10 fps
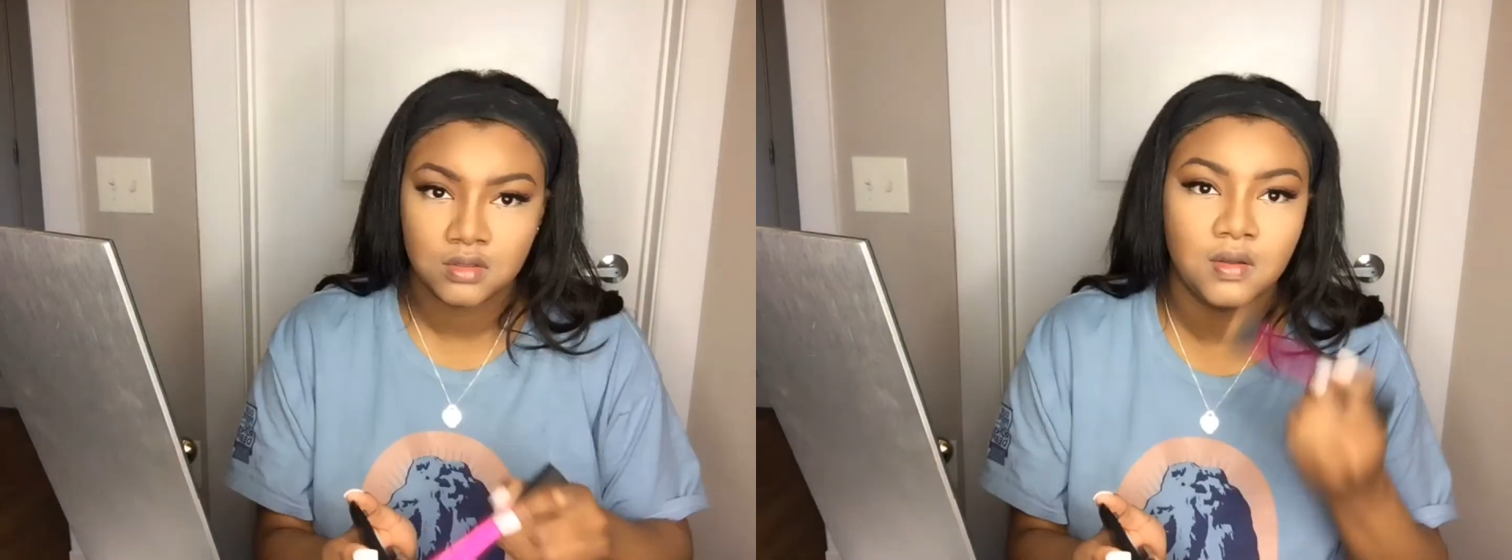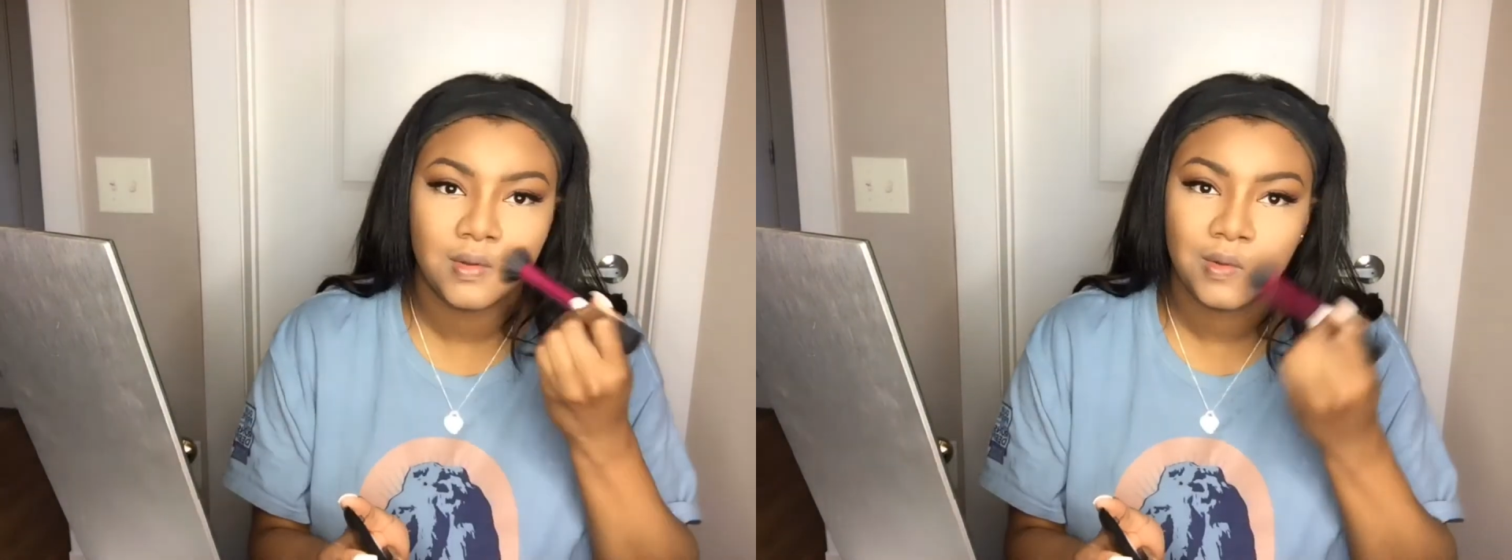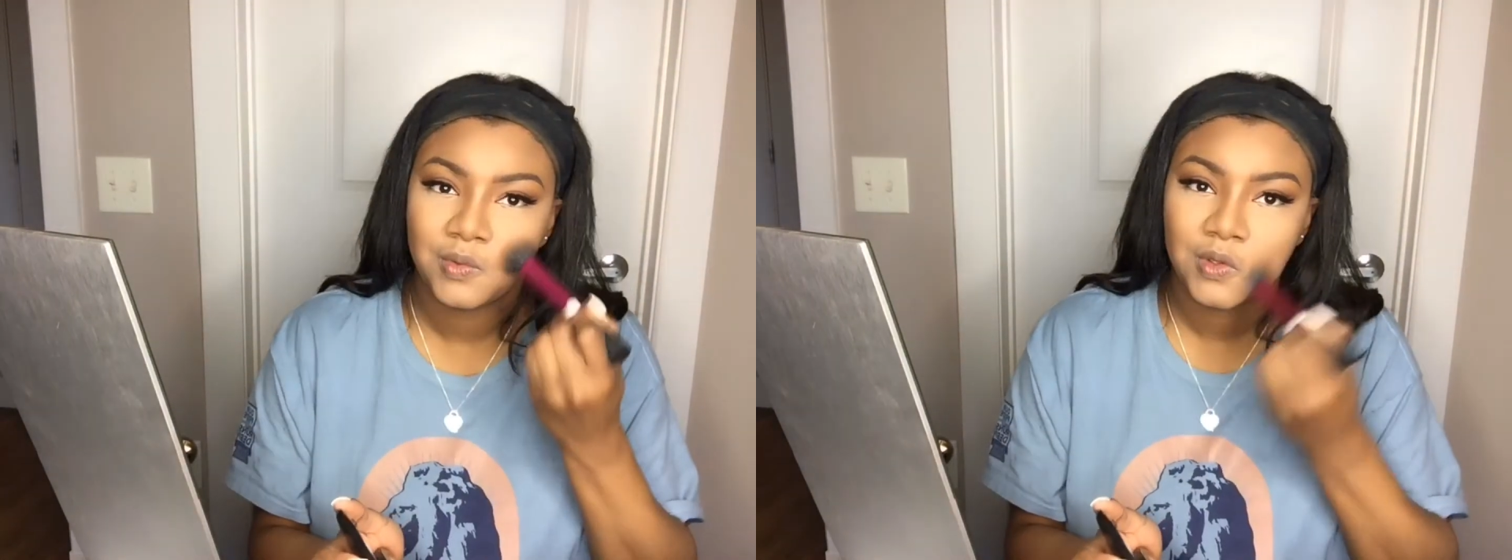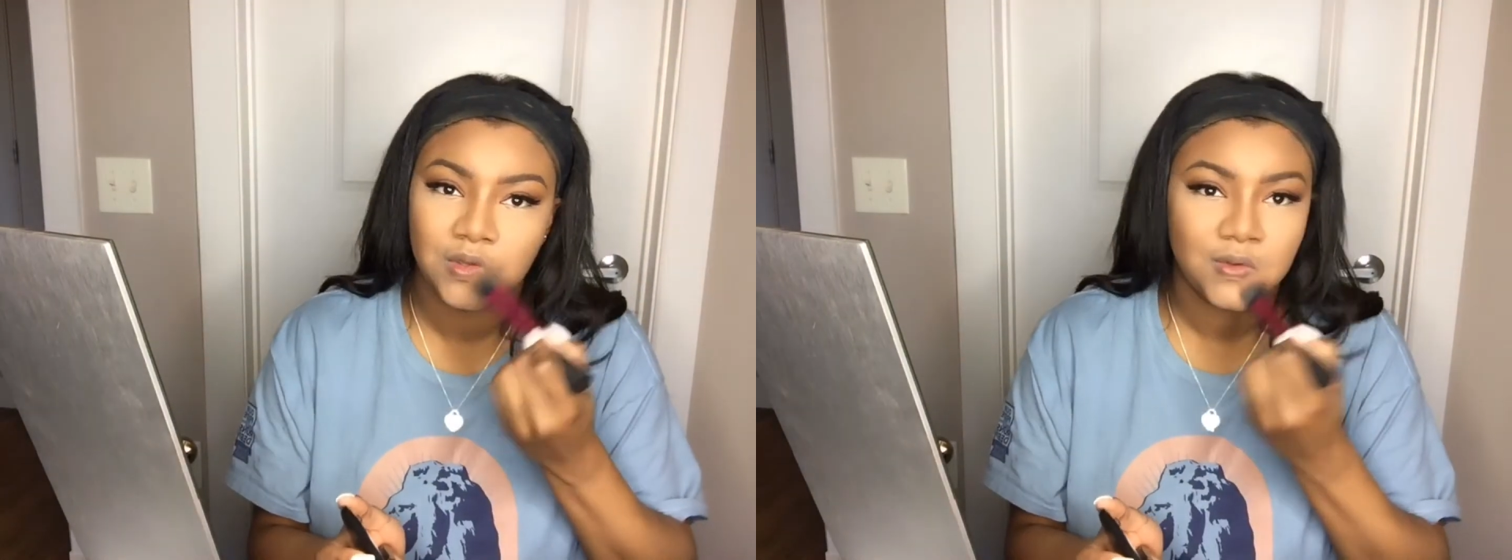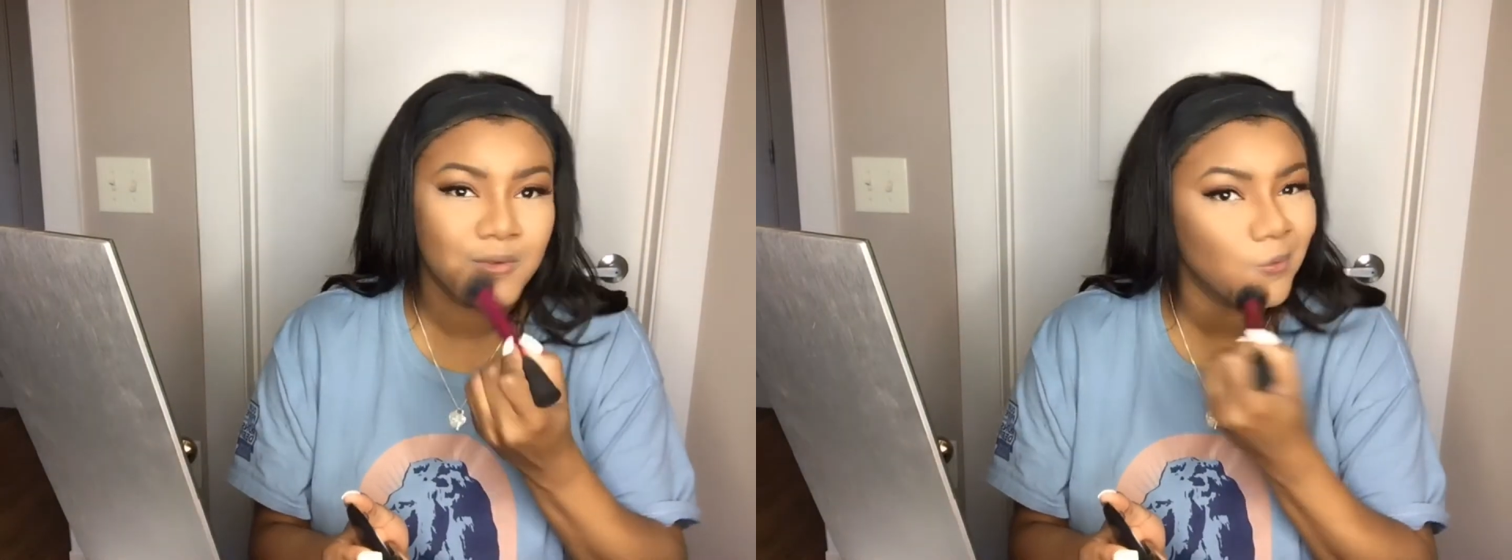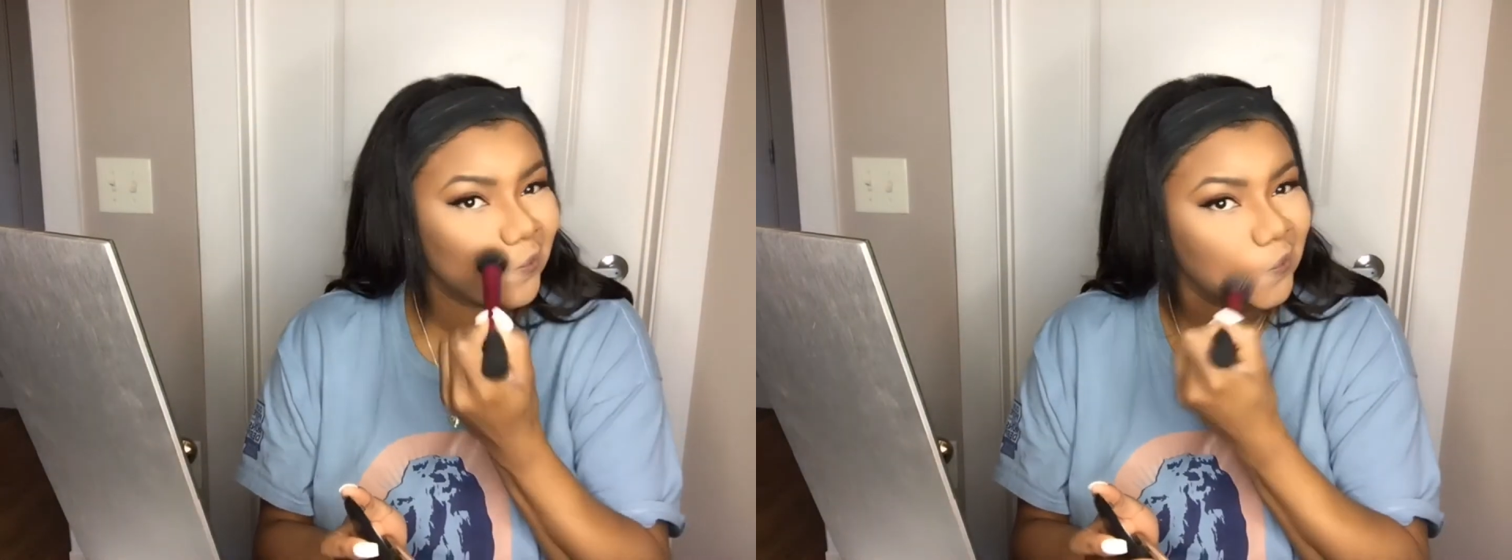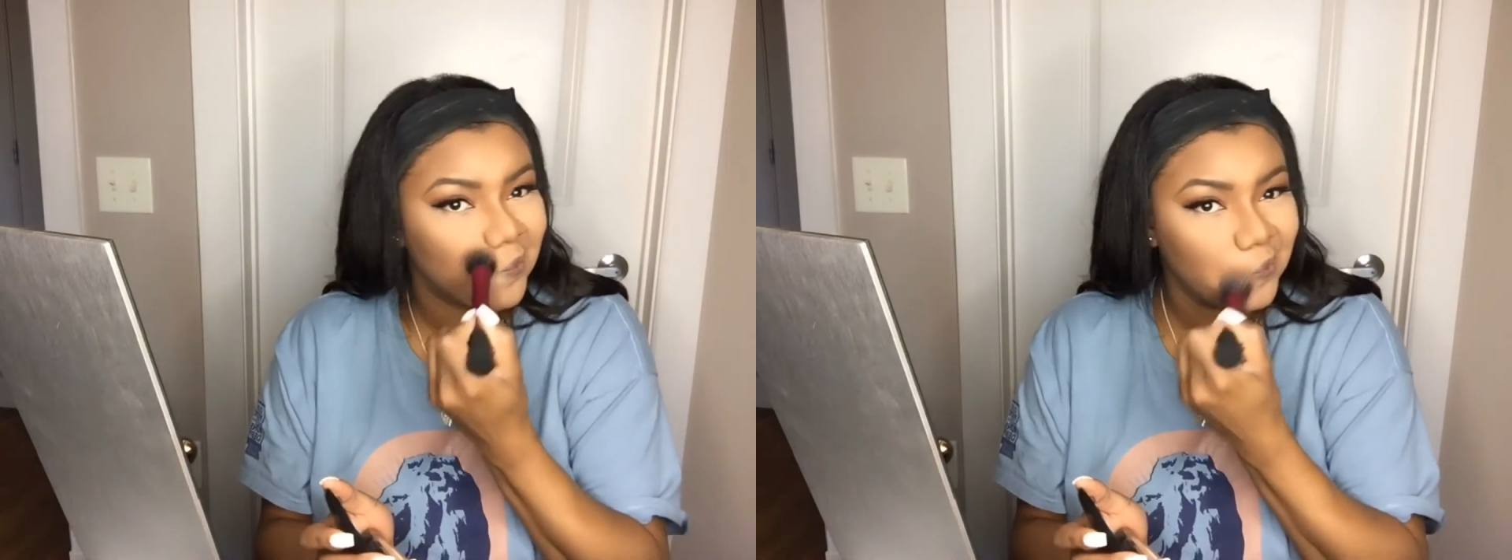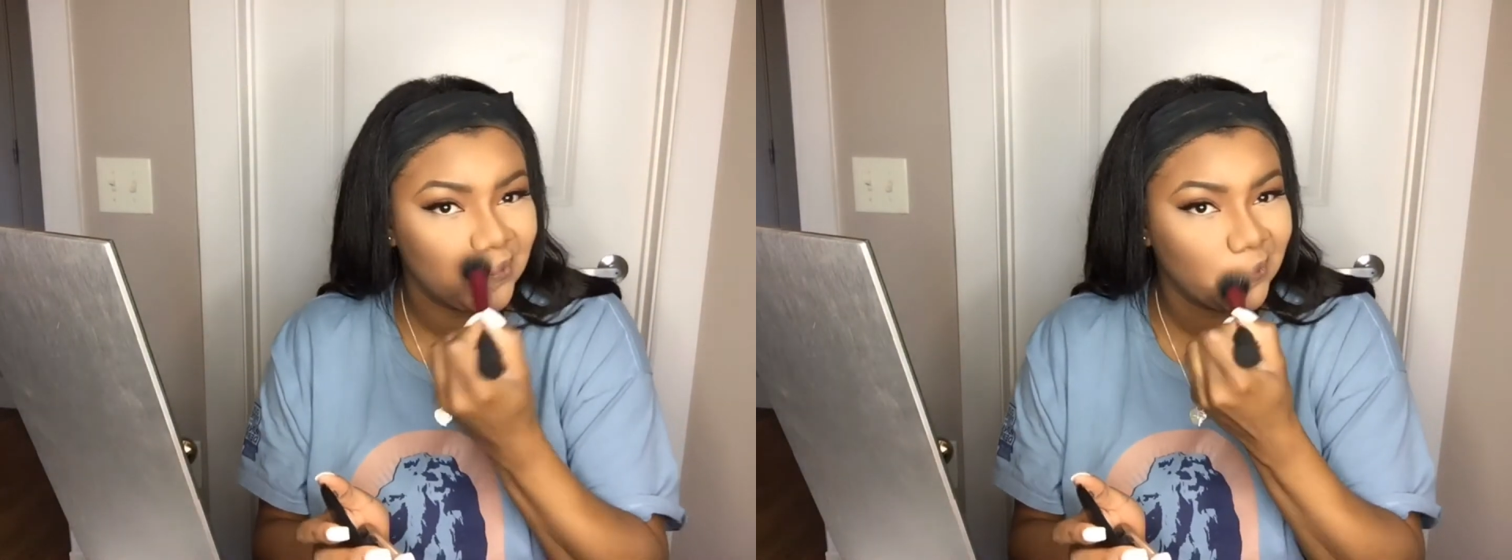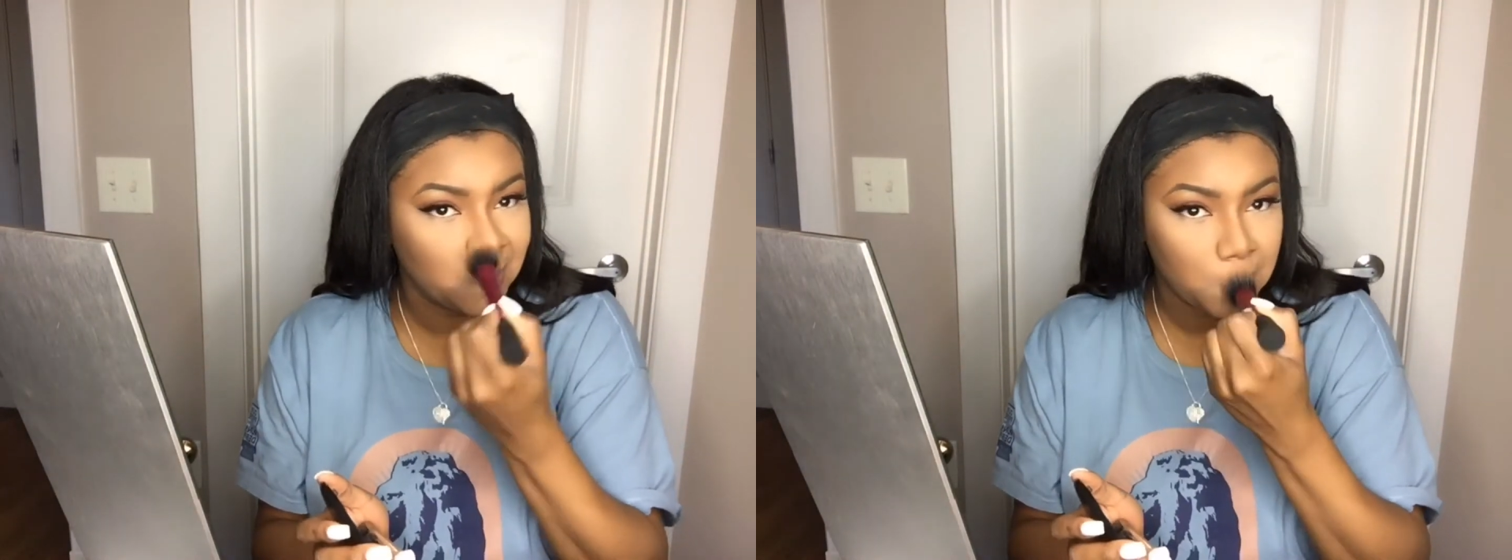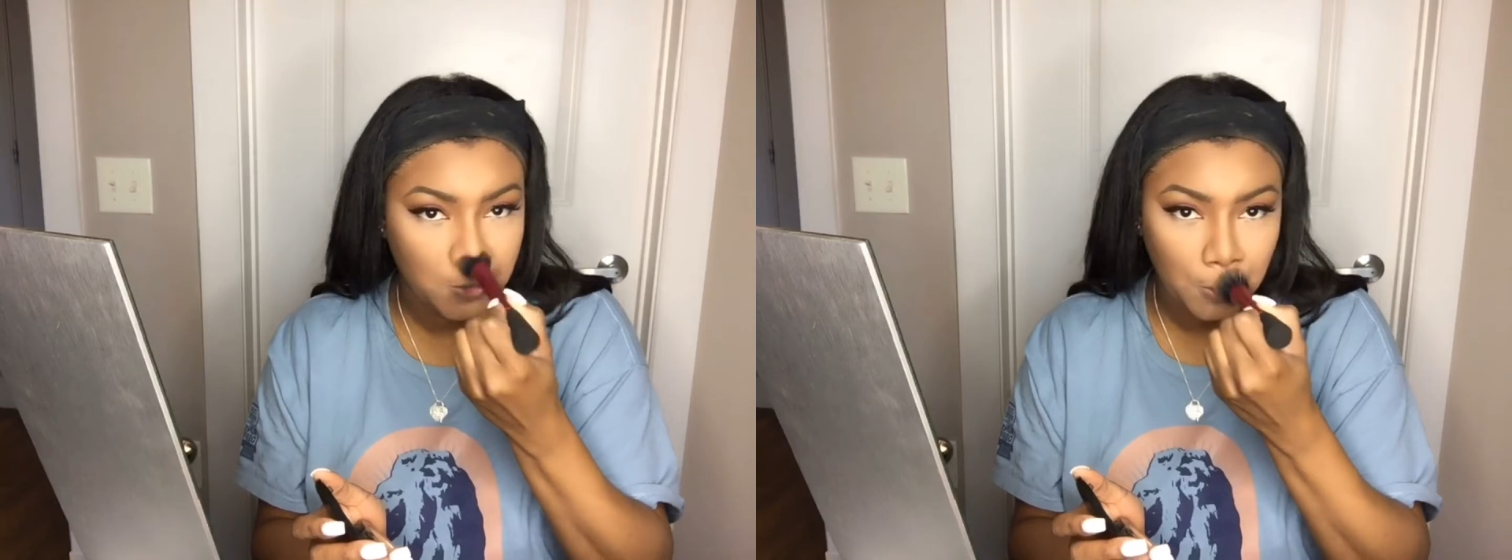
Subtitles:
So I'm just going to put this